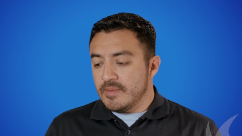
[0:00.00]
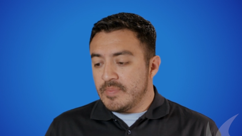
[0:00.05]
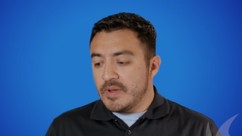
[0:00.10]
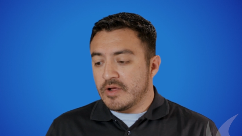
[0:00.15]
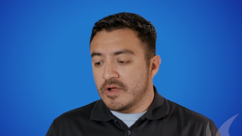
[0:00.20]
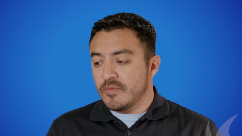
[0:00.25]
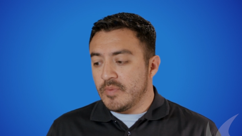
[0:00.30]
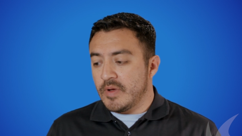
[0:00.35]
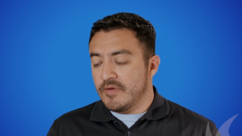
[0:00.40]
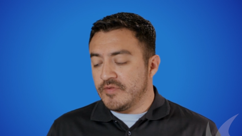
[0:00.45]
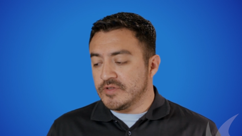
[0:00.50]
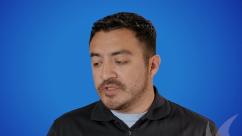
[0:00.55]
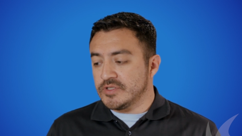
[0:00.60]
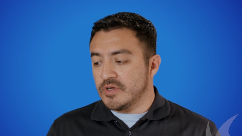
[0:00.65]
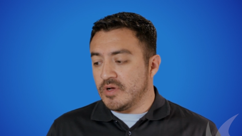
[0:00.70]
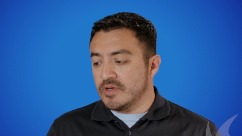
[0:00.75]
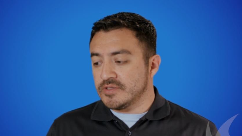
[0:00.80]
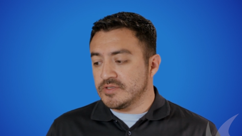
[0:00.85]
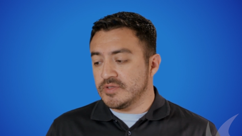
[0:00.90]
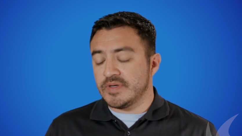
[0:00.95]
Barracuda Web
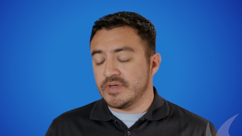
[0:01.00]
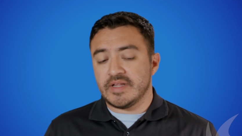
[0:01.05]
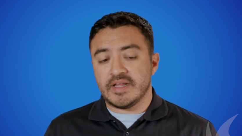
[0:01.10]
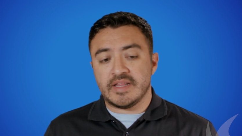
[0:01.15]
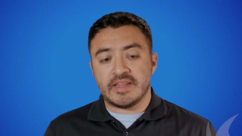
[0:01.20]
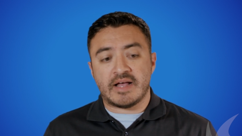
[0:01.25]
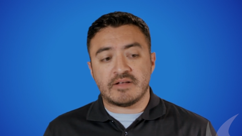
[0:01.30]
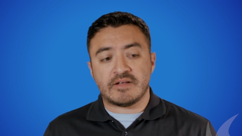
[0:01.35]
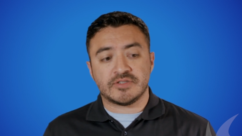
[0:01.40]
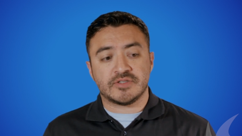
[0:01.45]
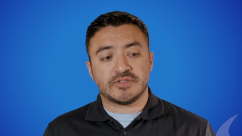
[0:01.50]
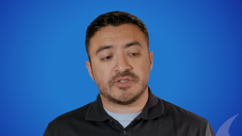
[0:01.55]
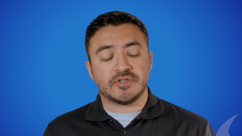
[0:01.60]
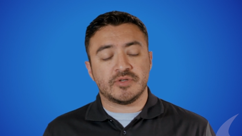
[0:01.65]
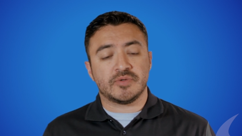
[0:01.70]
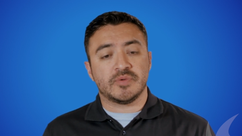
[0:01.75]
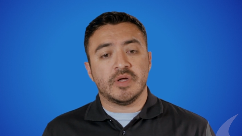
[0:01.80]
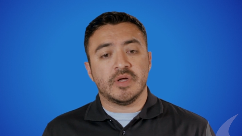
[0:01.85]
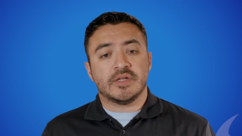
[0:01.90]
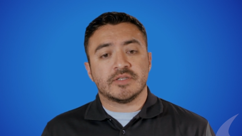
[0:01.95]
Filter also allows you
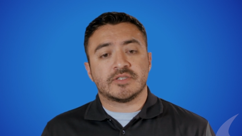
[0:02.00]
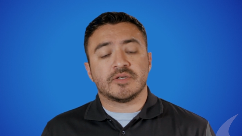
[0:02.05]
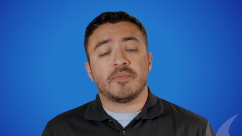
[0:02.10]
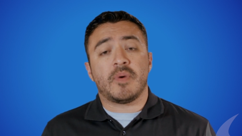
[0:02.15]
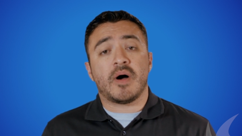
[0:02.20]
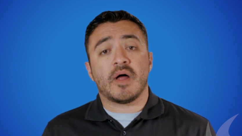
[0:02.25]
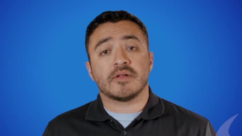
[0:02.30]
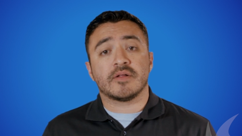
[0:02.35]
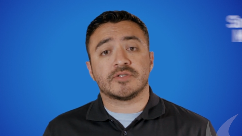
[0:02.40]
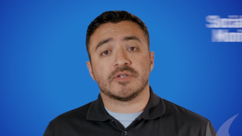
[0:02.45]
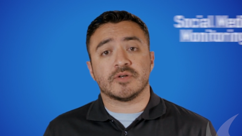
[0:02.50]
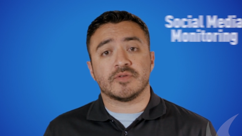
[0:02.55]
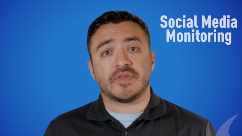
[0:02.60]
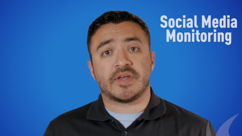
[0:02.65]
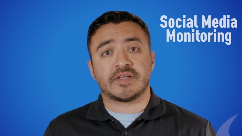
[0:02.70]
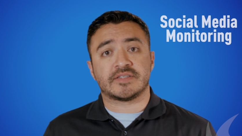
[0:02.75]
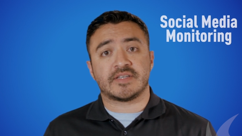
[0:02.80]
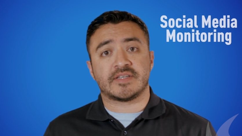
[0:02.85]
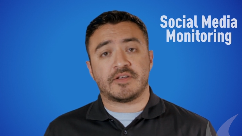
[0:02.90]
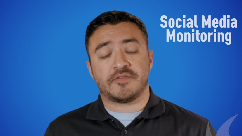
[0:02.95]
to, to monitor
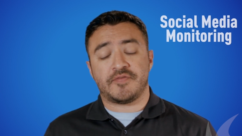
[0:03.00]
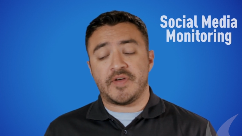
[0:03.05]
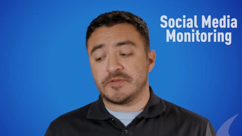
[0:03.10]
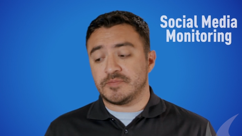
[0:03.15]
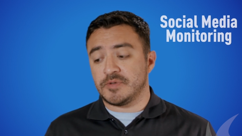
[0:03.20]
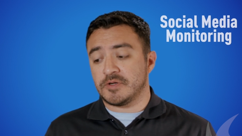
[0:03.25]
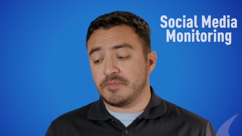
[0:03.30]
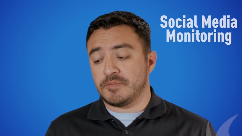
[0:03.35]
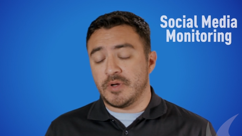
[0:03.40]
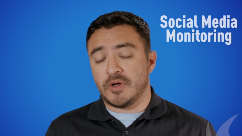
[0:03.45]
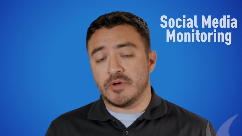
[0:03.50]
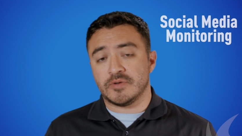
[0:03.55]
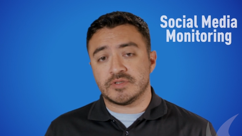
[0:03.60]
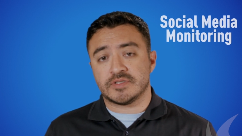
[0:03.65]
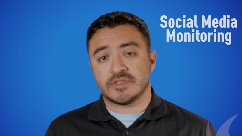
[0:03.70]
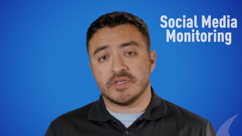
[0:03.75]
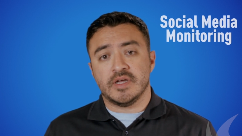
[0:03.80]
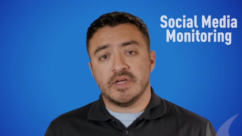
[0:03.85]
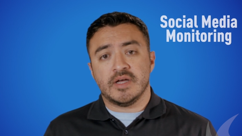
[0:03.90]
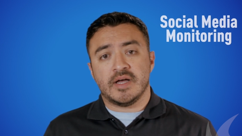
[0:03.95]
things like Facebook
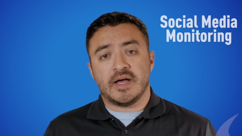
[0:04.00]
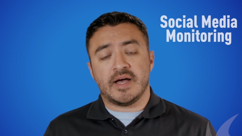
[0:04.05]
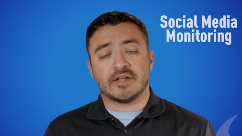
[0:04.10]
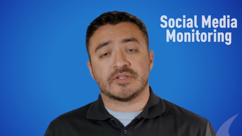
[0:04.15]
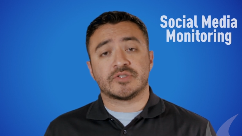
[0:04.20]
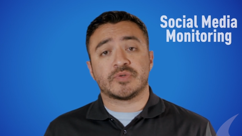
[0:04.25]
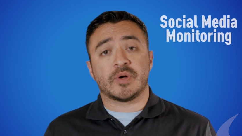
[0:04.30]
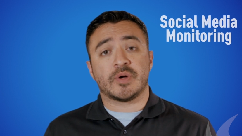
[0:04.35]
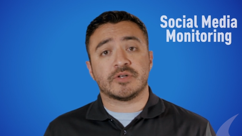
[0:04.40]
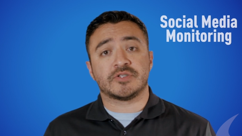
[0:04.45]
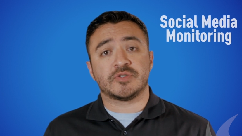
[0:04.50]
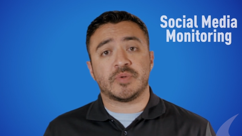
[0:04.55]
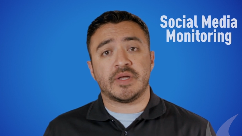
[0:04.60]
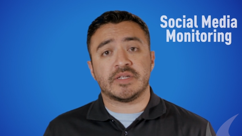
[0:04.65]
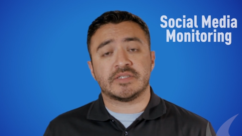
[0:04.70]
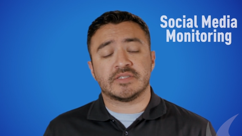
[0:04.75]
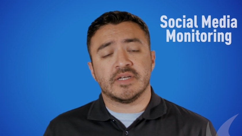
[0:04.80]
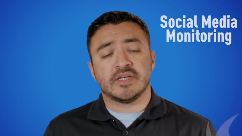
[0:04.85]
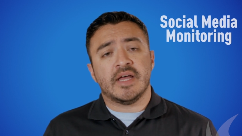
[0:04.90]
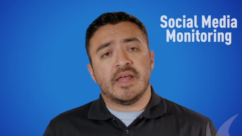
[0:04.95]
posts, uh, Twitter
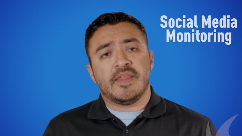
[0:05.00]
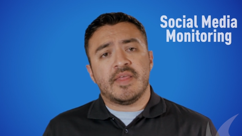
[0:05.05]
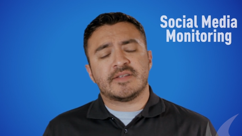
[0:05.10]
tweets.